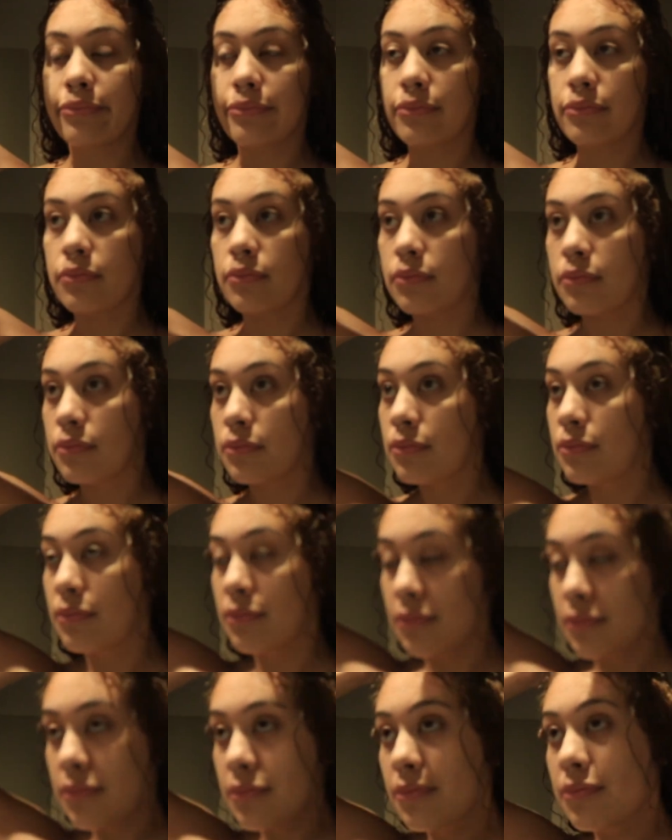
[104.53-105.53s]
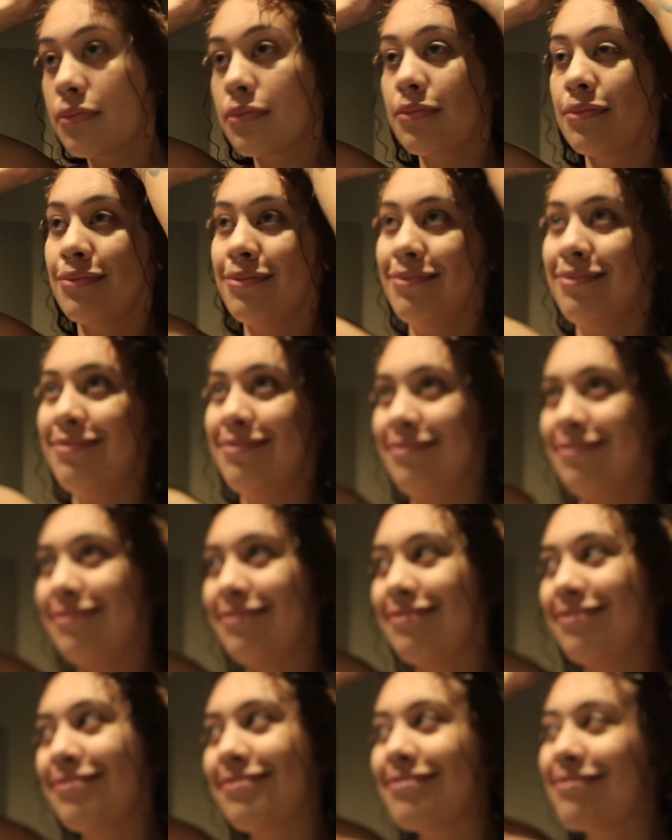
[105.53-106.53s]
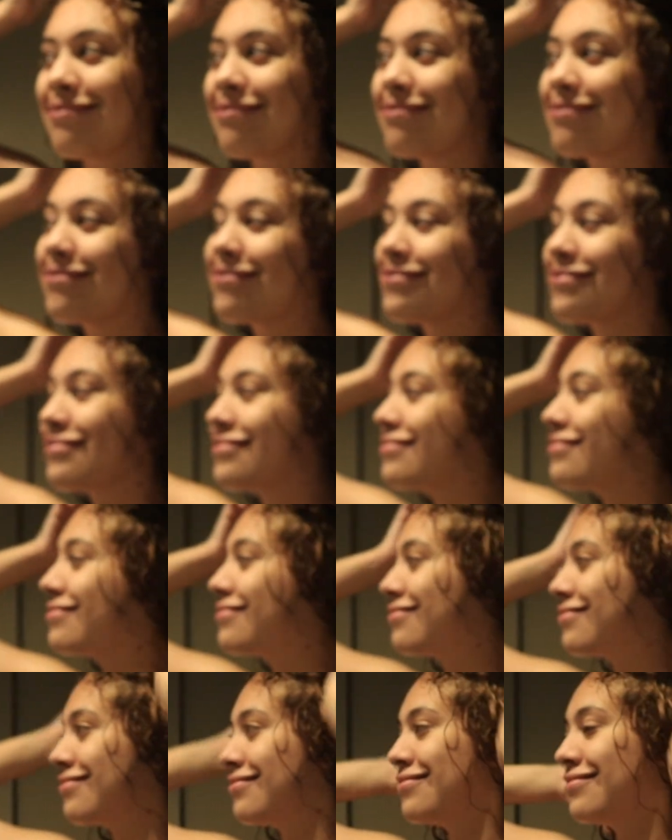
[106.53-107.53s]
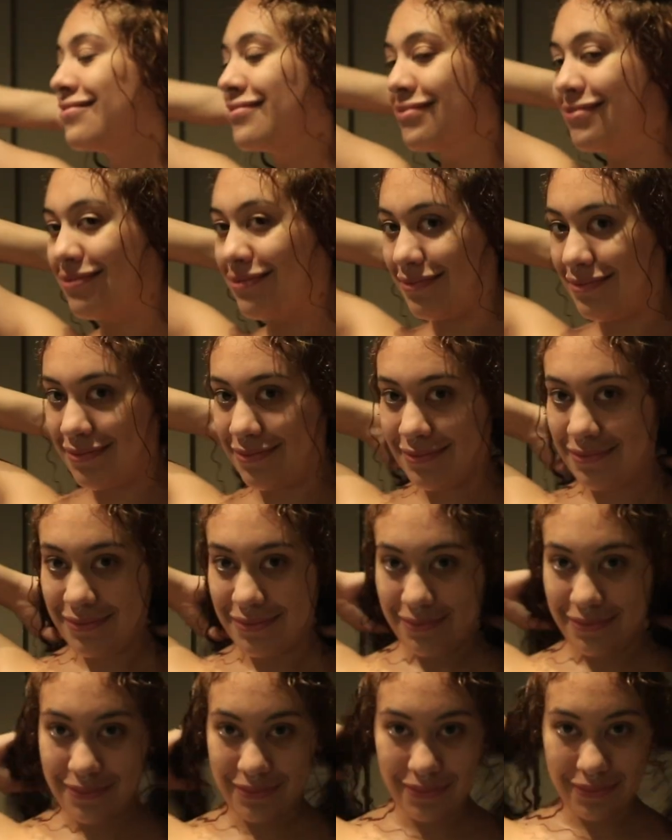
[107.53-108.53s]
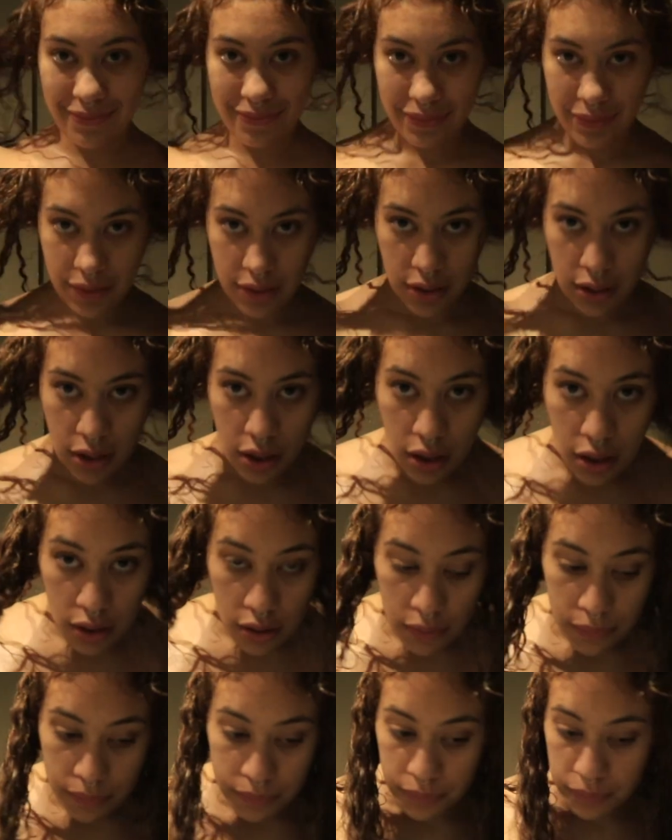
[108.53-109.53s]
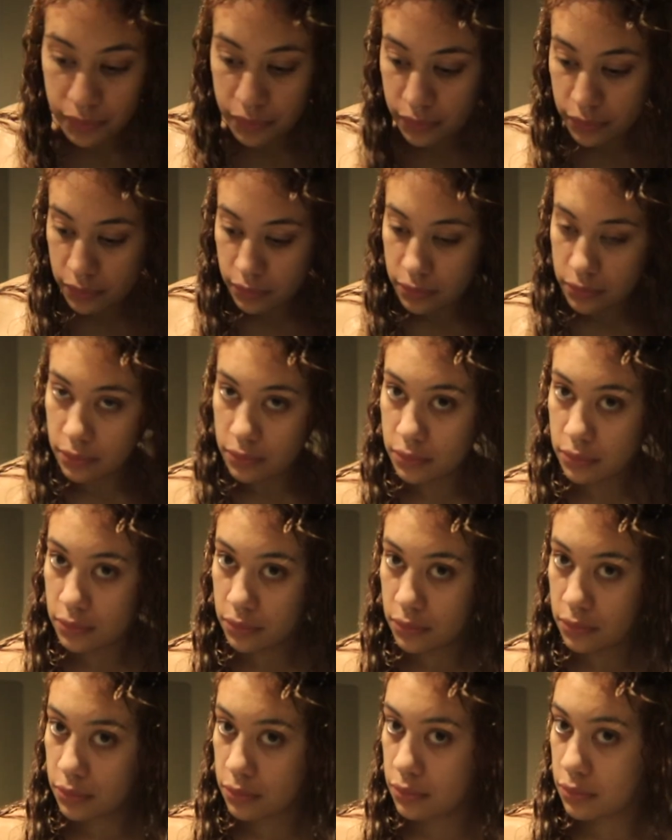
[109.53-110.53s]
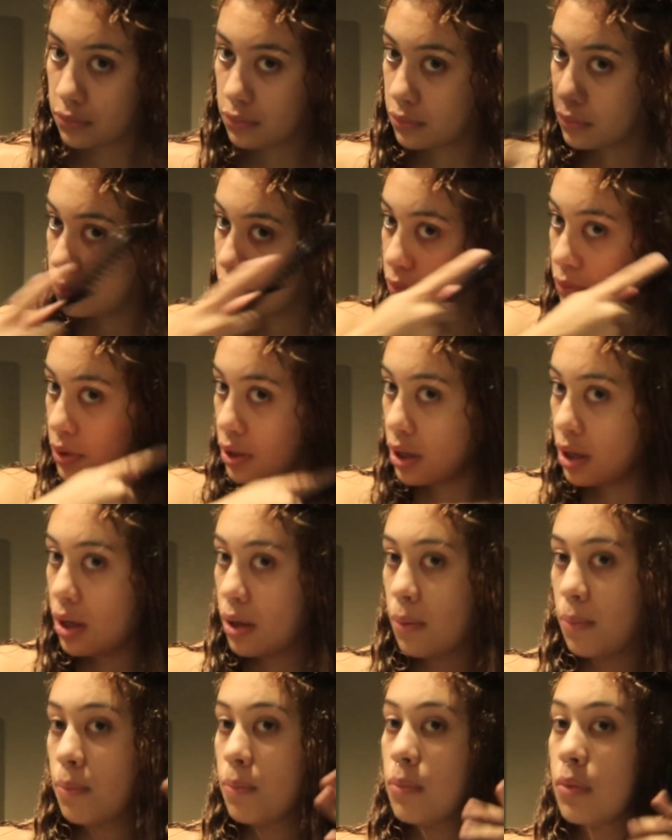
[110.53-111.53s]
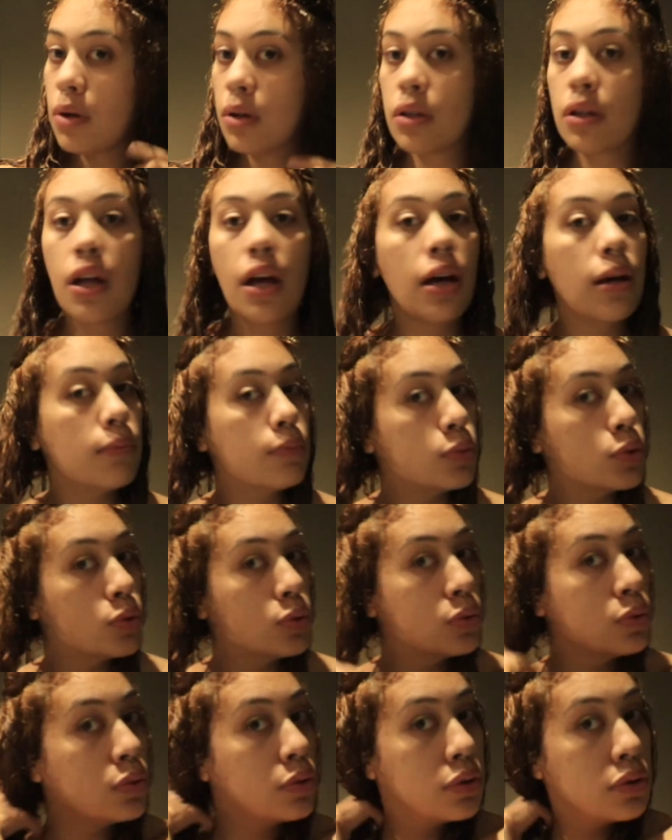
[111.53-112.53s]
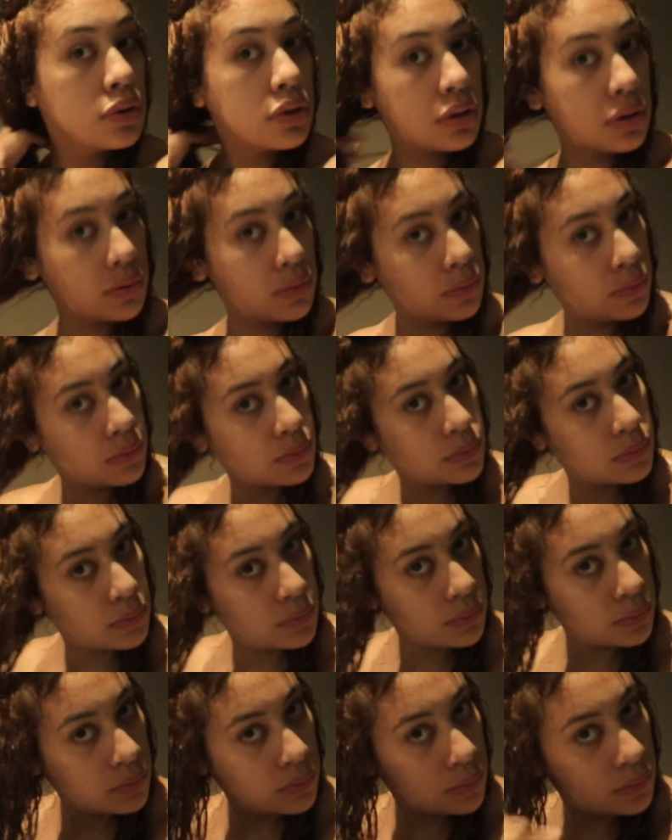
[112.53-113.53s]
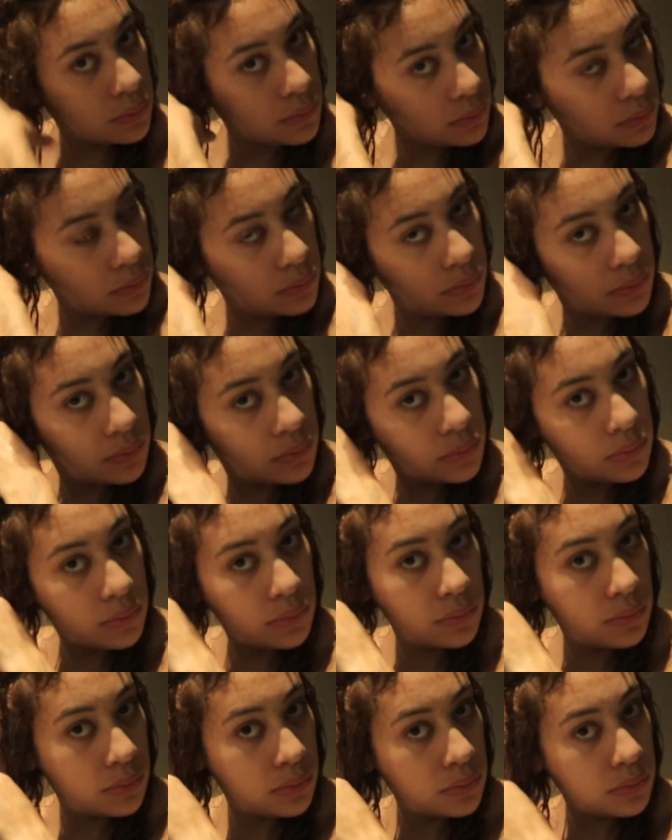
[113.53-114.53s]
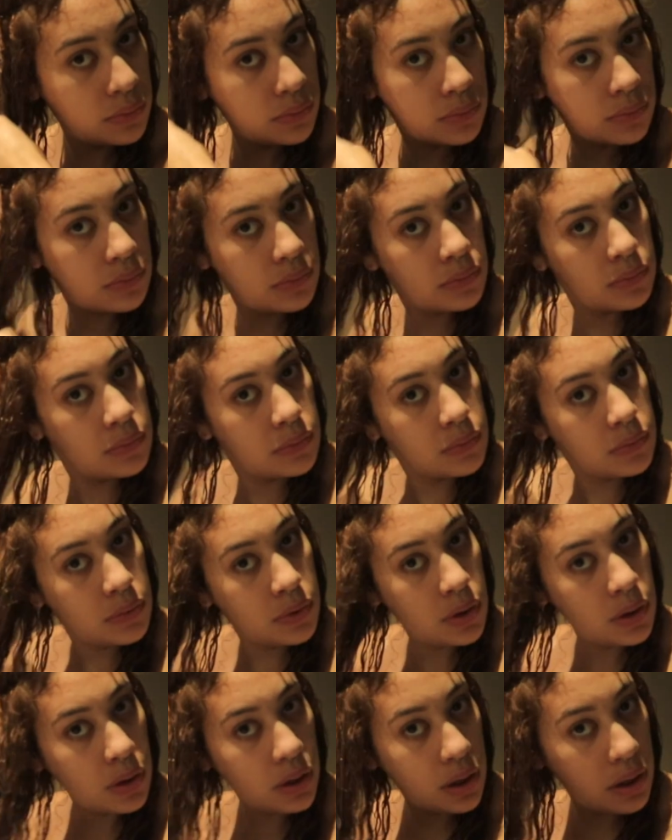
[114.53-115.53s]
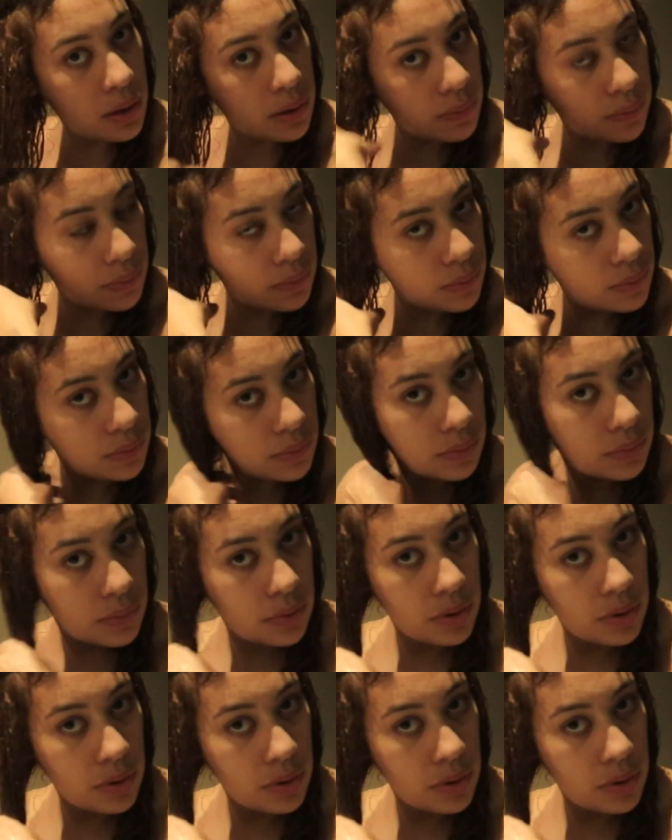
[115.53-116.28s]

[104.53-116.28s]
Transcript: to section up your top part of your head, your hair, and then kind of comb through the bottom part. Am I explaining this